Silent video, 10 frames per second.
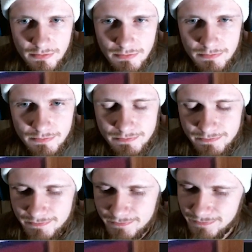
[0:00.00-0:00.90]

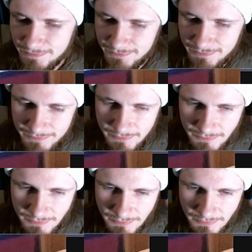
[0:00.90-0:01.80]

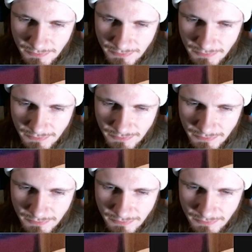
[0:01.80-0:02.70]

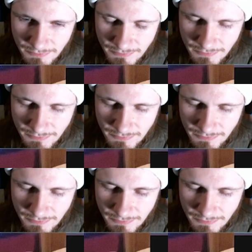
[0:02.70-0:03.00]
(silence)